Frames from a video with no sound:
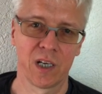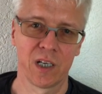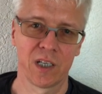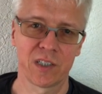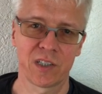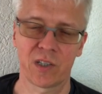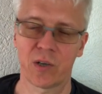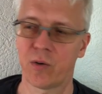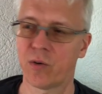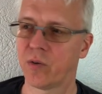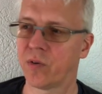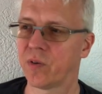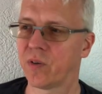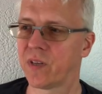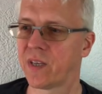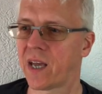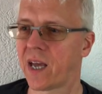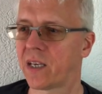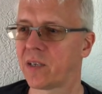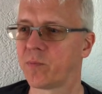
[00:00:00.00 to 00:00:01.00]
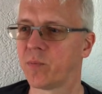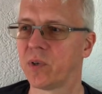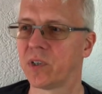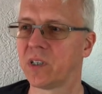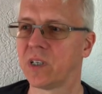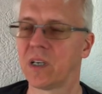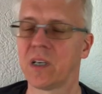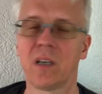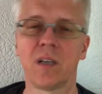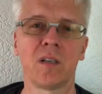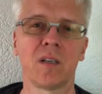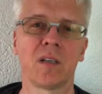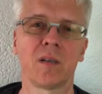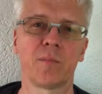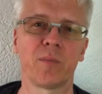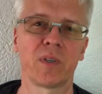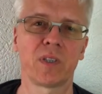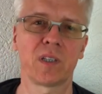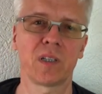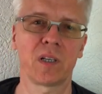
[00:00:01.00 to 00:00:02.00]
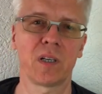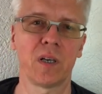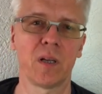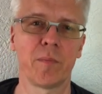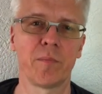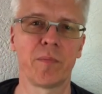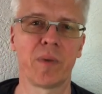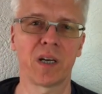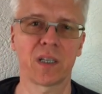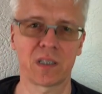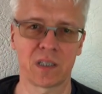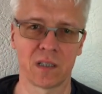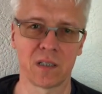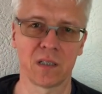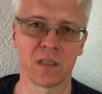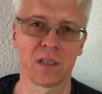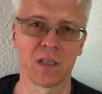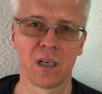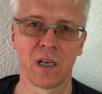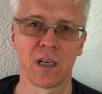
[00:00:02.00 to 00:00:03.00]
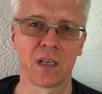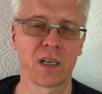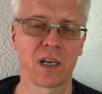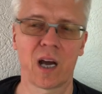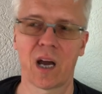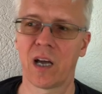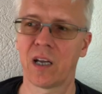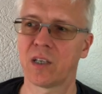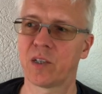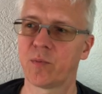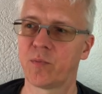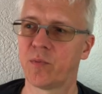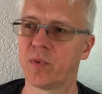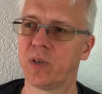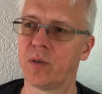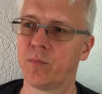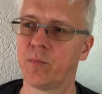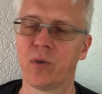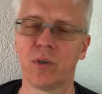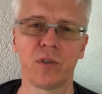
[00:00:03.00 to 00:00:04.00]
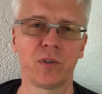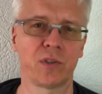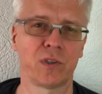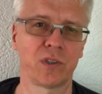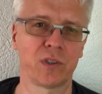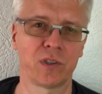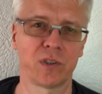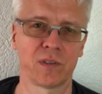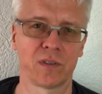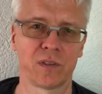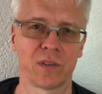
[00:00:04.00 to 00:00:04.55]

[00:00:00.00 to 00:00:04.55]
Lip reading: So that particular button can't be pushed.